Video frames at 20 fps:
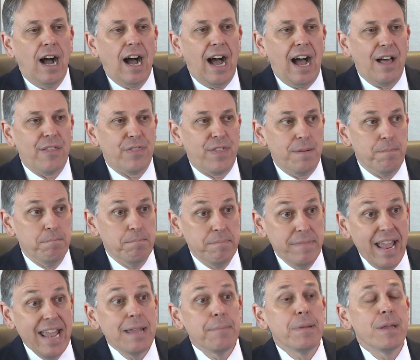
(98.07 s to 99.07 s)
uh, that
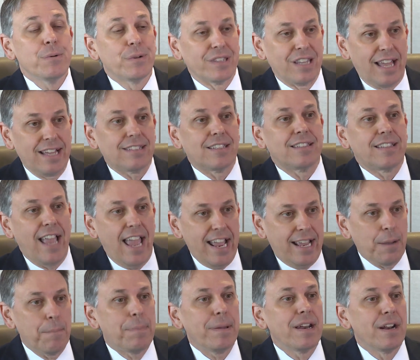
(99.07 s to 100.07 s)
maybe would like to
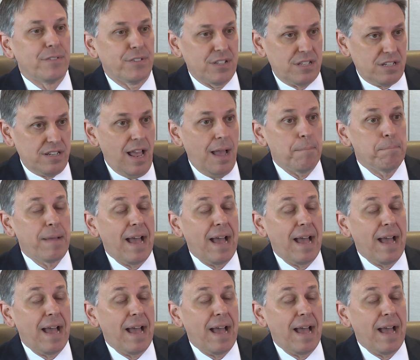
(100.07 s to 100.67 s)
take a bit of a step